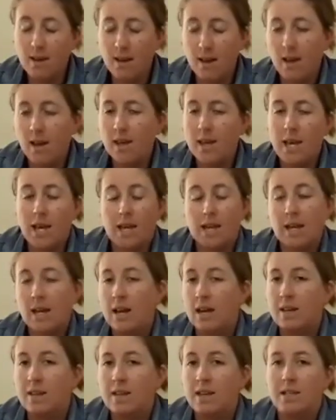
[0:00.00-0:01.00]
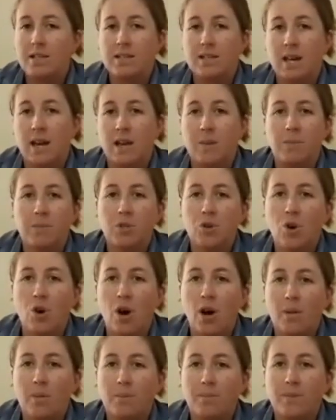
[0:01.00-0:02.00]
again at that same
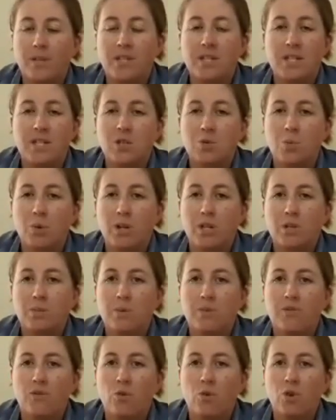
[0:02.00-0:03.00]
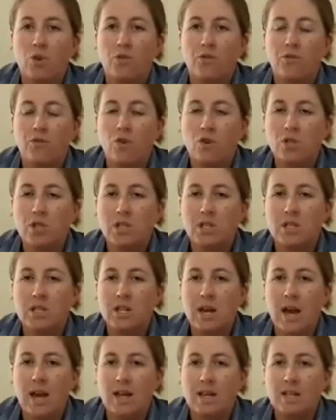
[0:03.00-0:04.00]
time, just 6 weeks before your frost
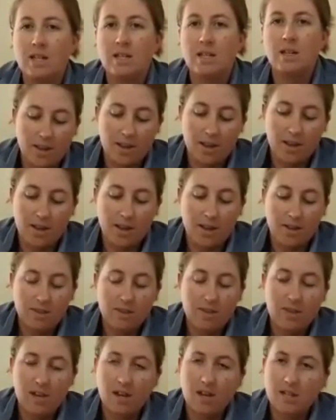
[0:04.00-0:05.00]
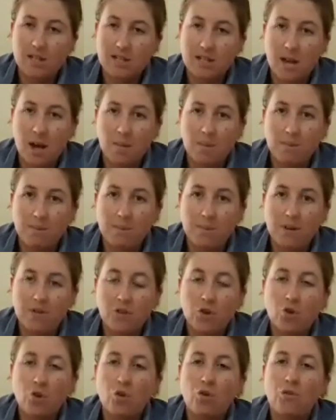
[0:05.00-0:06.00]
date. There are some of
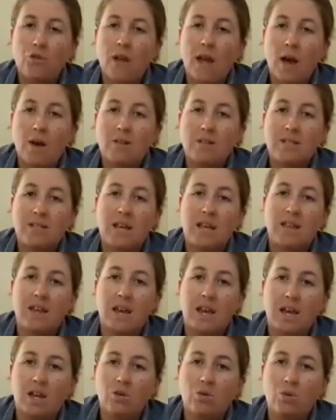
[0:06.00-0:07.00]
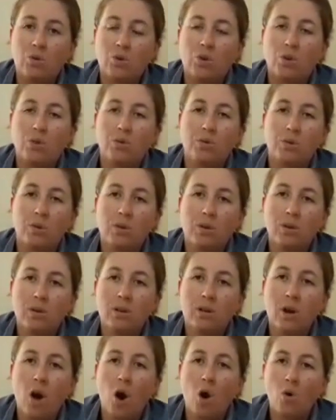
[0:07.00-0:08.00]
the cool flowers that handle the
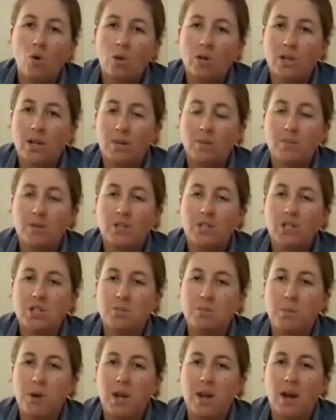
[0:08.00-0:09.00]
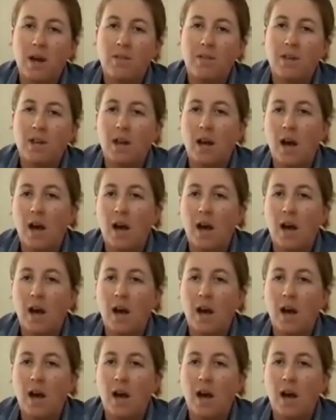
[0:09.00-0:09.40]
colder temperatures better than